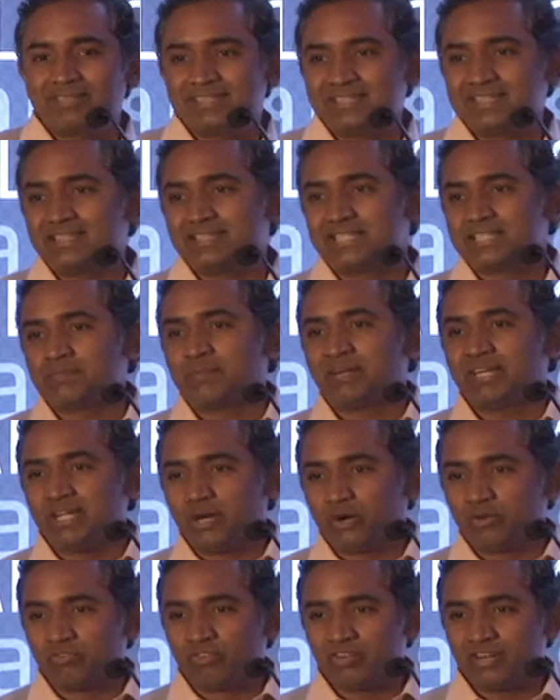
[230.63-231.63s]
send this money
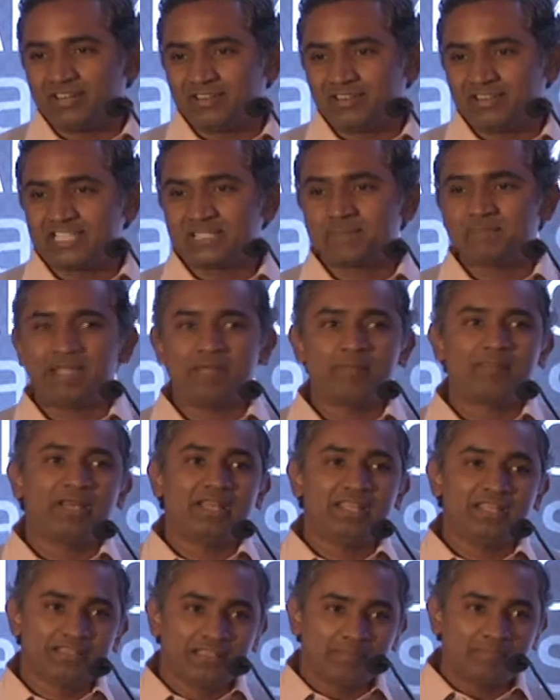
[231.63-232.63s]
out for interest, make
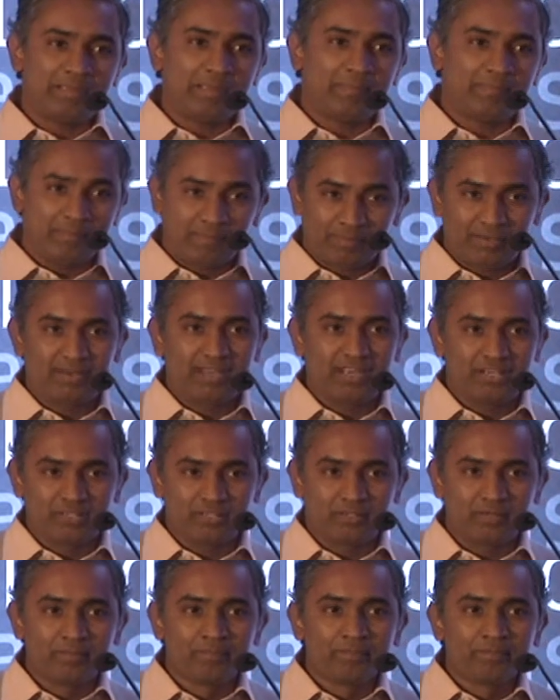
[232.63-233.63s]
money, and then pay people
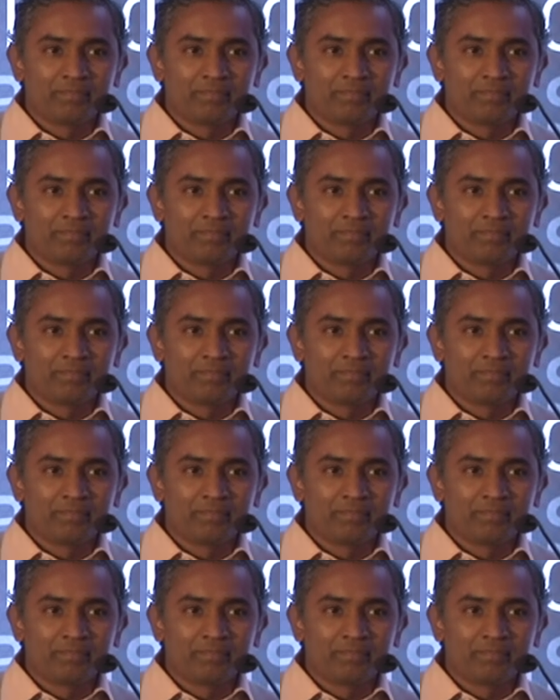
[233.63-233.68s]
later.